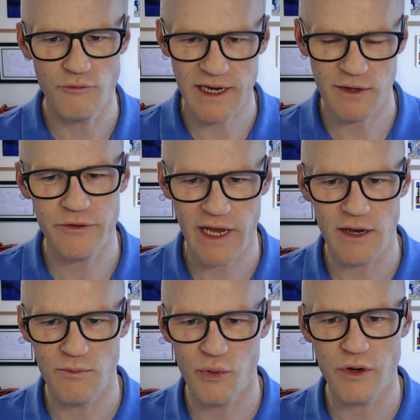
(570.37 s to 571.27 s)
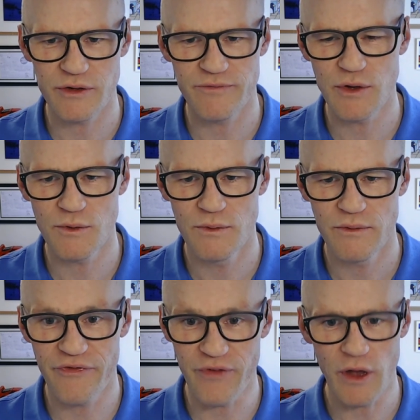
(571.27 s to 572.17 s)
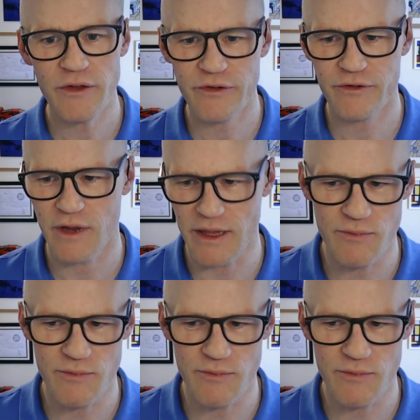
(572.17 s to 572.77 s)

radical talent point of view first, and then